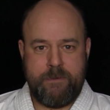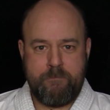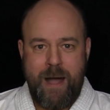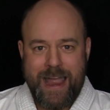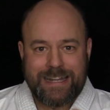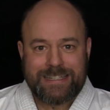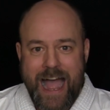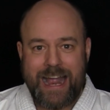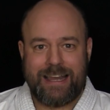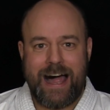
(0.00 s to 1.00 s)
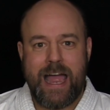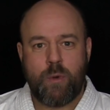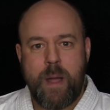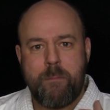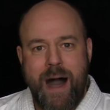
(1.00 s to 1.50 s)
my attack
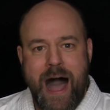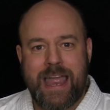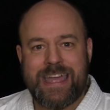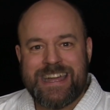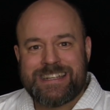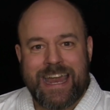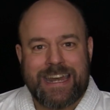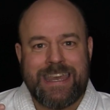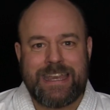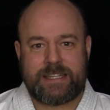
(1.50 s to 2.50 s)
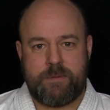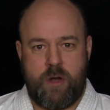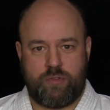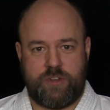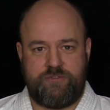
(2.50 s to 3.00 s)
line, where my techniques are
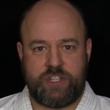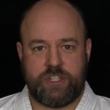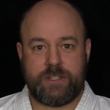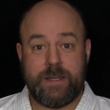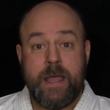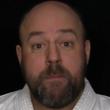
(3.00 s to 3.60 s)
most efficient.